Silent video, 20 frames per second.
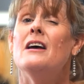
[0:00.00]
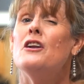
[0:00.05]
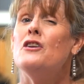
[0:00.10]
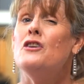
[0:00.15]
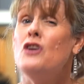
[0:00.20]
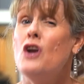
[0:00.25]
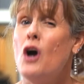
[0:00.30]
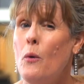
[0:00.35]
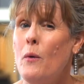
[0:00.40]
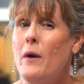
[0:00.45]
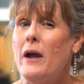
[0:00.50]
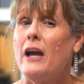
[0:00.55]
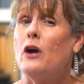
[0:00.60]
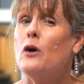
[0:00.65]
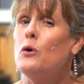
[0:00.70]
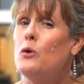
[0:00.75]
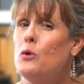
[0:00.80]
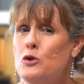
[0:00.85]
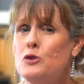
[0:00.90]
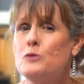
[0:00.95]
knowing
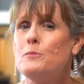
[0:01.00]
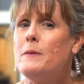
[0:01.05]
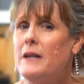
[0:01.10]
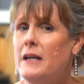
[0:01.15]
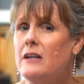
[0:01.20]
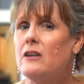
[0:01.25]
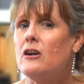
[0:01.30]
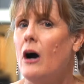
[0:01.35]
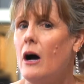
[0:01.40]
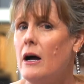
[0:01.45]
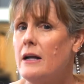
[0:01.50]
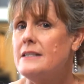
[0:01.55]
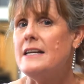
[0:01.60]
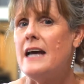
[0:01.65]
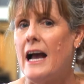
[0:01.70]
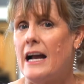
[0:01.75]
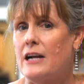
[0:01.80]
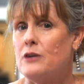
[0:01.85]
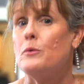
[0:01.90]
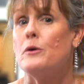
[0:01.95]
who's been in
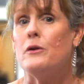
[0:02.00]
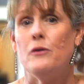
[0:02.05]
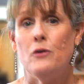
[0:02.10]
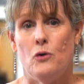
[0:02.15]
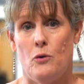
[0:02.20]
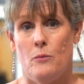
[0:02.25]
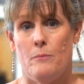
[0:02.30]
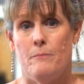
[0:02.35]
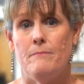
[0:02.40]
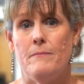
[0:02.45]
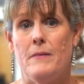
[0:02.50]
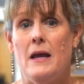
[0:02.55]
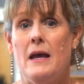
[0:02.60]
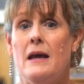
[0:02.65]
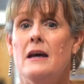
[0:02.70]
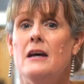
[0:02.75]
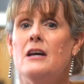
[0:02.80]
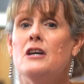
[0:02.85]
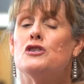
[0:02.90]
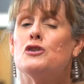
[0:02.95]
contact with whom.
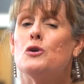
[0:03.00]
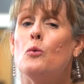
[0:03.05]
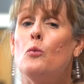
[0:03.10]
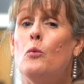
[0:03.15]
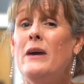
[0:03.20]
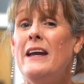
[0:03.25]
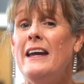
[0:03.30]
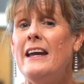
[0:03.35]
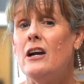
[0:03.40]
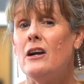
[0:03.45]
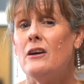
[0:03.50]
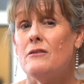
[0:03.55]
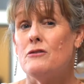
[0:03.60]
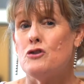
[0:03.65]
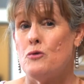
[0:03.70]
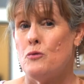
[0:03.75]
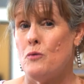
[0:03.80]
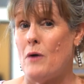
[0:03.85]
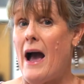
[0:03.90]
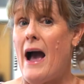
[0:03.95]
So we
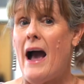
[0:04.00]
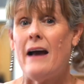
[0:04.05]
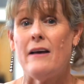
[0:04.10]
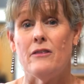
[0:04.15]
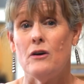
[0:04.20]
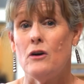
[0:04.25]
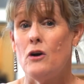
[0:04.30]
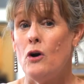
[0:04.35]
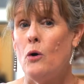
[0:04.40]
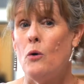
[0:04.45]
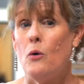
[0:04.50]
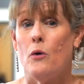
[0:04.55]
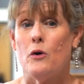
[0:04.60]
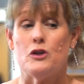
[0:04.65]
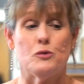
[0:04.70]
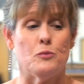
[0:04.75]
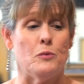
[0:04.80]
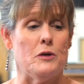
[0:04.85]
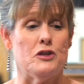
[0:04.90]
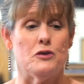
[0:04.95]
track the
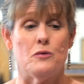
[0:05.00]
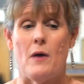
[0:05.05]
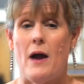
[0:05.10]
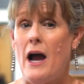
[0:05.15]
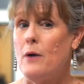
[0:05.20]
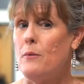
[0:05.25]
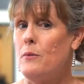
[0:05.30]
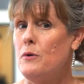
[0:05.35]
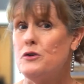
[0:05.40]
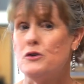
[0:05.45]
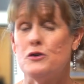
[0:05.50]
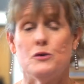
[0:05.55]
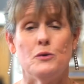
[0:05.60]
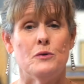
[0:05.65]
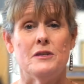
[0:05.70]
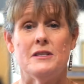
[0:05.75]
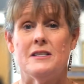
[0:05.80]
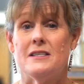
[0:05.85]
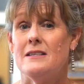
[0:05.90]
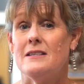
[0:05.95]
cohorts, we track where
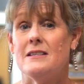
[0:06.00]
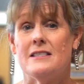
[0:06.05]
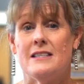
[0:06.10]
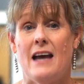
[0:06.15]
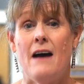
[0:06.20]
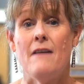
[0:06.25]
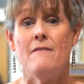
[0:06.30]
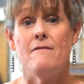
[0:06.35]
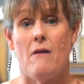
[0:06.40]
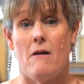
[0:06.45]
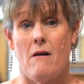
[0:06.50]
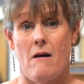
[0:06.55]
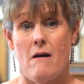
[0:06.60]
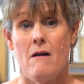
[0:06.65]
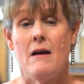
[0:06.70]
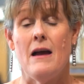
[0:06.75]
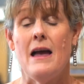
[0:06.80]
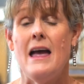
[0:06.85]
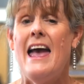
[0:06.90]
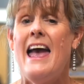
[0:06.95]
students and staff are,
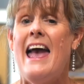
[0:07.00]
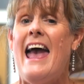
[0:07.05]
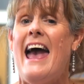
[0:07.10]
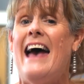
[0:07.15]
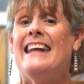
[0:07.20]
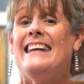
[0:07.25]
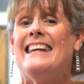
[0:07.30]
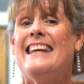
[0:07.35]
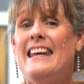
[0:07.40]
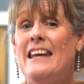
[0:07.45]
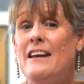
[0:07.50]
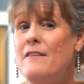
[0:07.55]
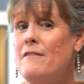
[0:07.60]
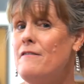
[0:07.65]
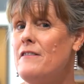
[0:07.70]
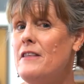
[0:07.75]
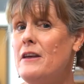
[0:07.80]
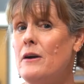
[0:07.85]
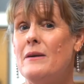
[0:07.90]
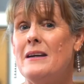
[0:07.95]
and
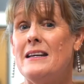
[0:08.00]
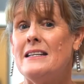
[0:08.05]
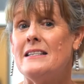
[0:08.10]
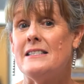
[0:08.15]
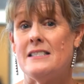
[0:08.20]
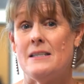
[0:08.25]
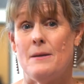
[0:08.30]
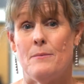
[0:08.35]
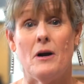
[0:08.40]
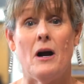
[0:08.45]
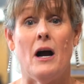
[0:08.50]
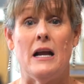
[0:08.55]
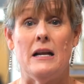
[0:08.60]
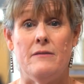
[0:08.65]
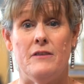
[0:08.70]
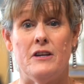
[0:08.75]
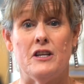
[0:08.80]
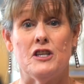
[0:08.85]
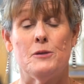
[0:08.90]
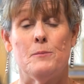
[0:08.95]
if there is some kind of
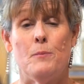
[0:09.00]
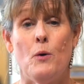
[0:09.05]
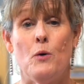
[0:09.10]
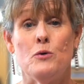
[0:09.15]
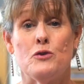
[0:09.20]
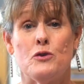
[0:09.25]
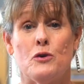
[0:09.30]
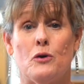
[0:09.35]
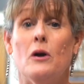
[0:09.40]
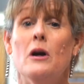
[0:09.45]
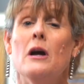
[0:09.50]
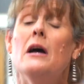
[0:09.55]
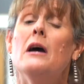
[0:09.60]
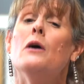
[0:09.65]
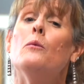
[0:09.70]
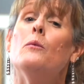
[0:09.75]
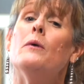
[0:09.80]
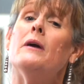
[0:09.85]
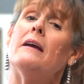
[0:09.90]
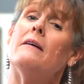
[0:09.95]
an exposure,
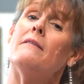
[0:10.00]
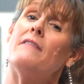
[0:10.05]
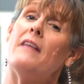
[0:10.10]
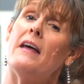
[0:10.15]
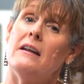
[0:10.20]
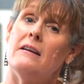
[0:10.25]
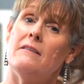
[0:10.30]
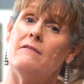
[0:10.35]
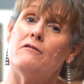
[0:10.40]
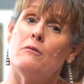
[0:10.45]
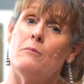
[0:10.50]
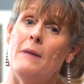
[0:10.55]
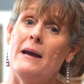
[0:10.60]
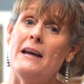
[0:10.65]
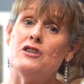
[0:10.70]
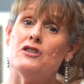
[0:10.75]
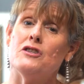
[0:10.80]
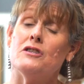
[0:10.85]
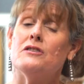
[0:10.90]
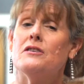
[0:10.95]
we give that
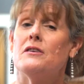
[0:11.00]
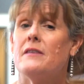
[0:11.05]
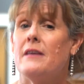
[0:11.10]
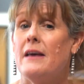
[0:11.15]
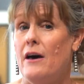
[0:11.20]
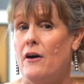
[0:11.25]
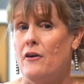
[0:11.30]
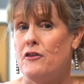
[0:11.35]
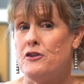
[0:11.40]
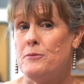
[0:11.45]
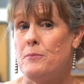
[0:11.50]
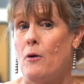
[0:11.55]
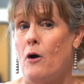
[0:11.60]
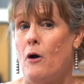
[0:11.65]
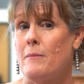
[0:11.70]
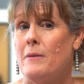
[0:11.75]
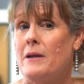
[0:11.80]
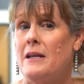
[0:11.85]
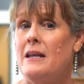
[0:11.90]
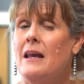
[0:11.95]
information to the health
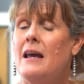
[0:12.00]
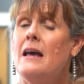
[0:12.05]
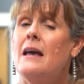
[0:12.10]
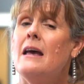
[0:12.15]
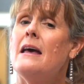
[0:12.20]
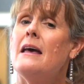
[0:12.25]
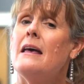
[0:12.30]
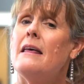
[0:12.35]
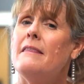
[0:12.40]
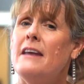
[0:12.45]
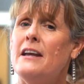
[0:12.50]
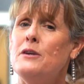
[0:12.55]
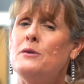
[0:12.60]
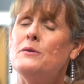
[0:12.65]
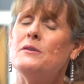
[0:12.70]
department. They do